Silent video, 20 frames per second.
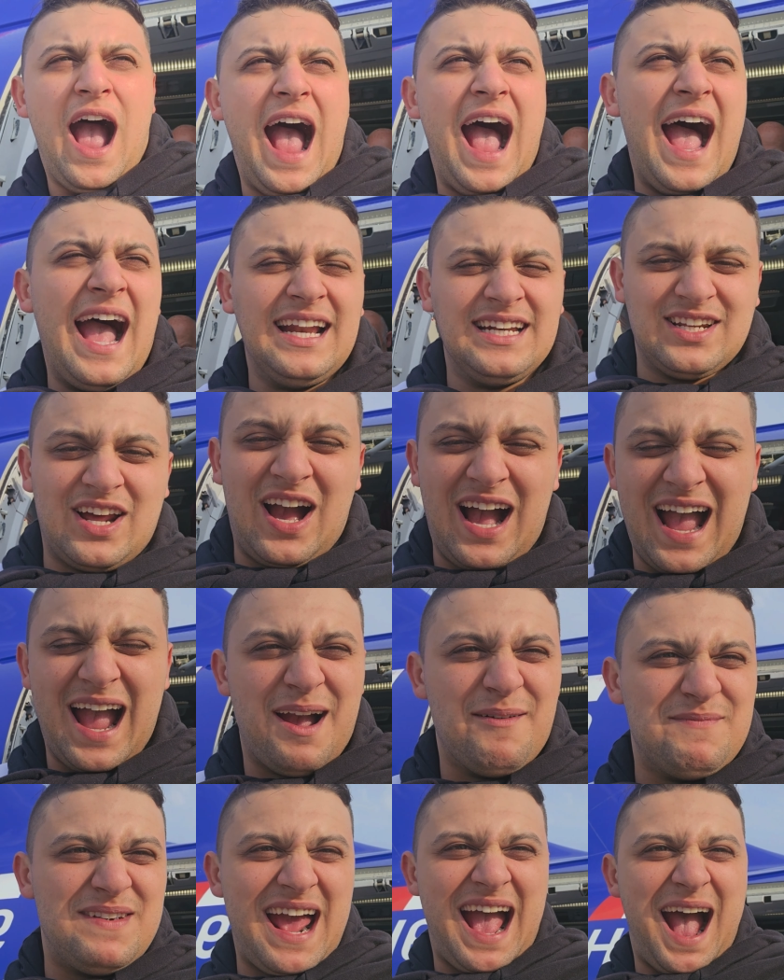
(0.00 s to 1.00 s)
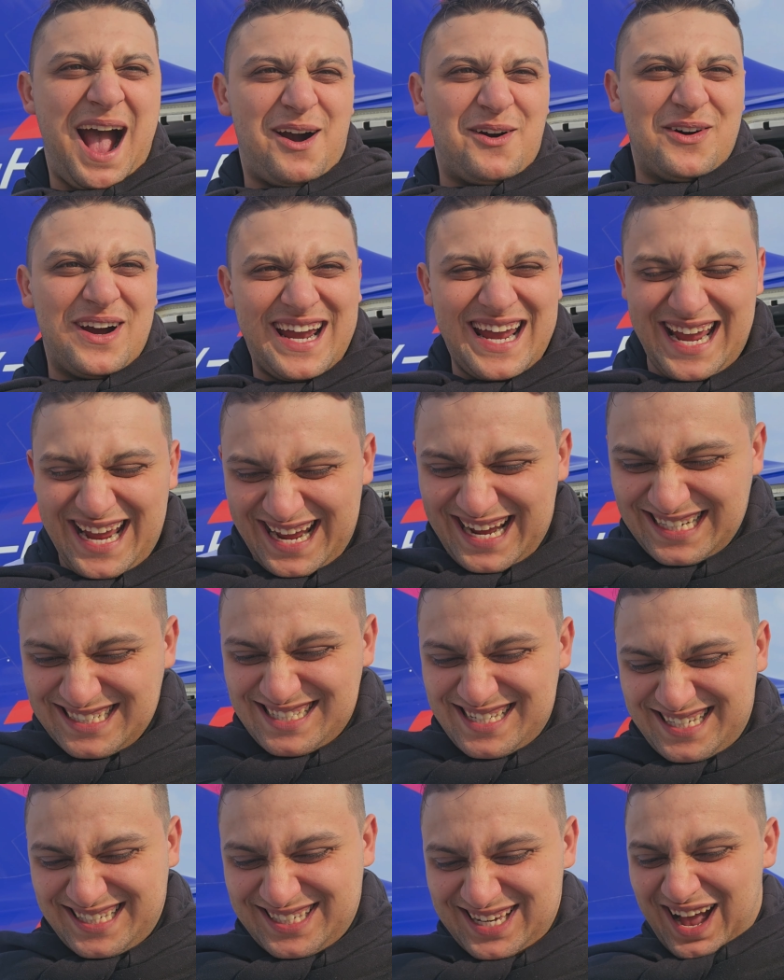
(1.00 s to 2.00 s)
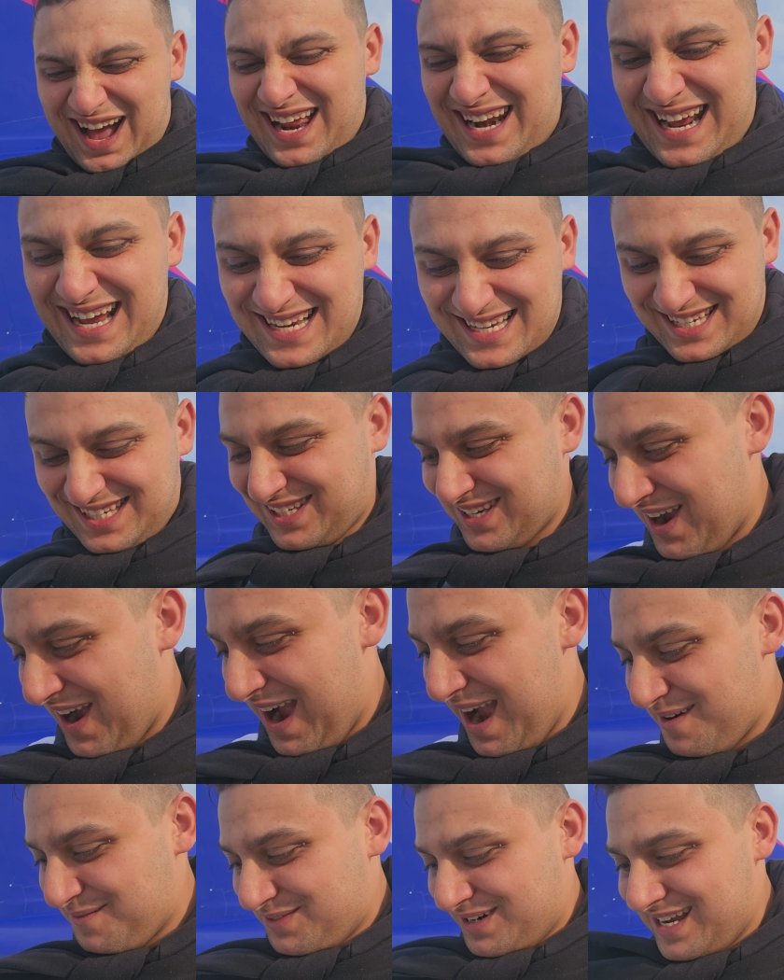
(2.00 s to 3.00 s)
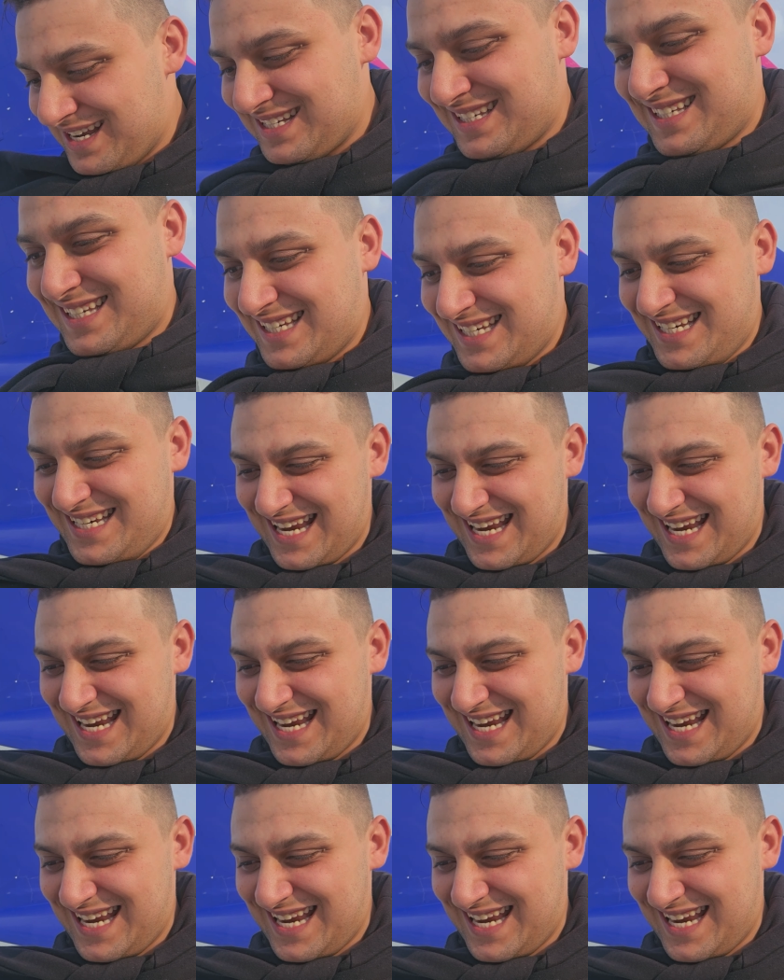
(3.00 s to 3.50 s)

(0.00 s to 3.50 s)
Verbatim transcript: And I am now in sunny Cyprus.